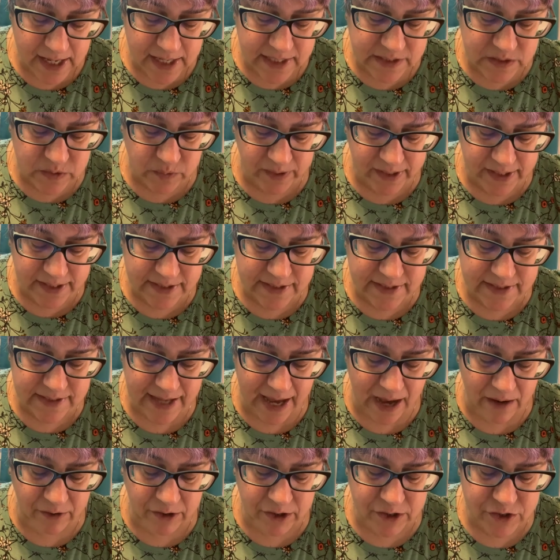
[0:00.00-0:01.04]
sweet and
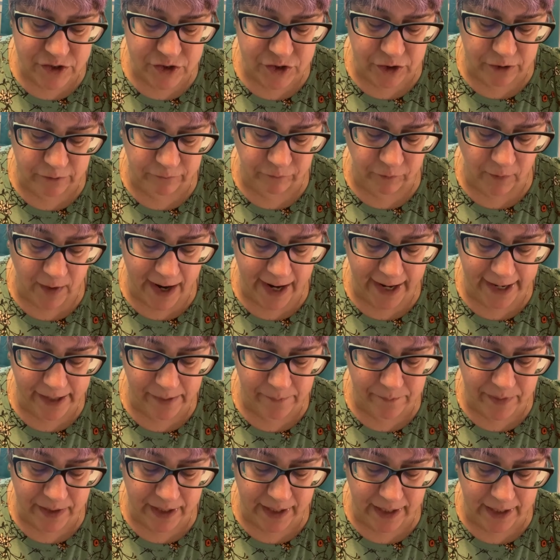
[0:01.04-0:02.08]
sour stir fry,
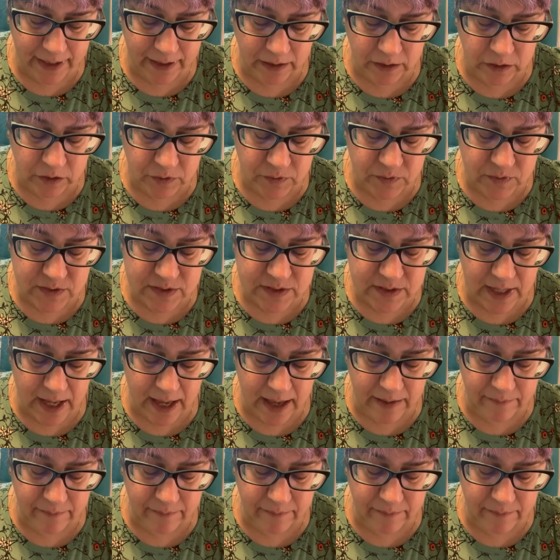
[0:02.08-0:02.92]
but it includes